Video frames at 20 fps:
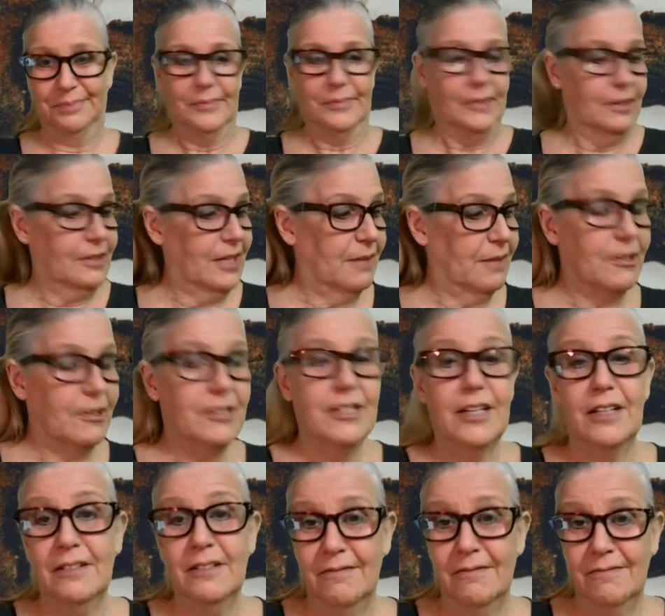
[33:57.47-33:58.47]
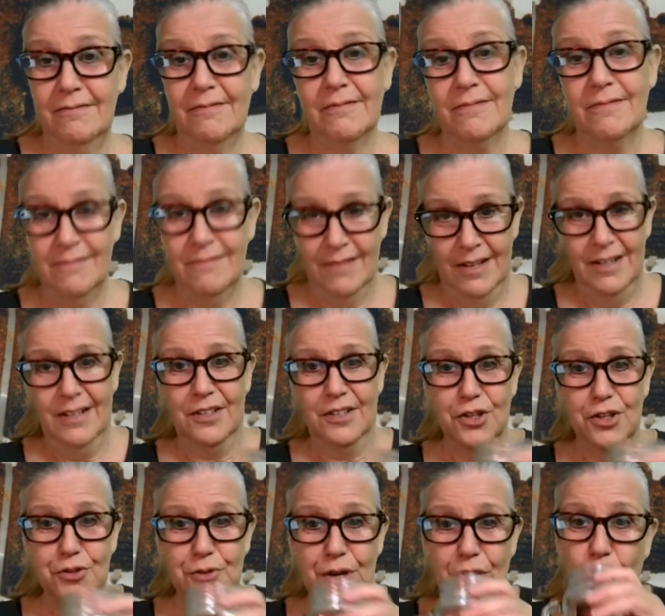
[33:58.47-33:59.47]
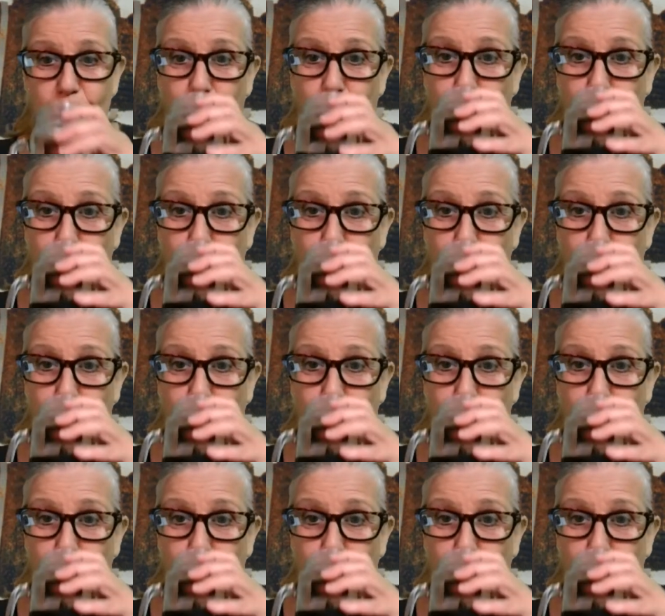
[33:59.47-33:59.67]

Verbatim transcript: Okay, I'm gonna take a little drink.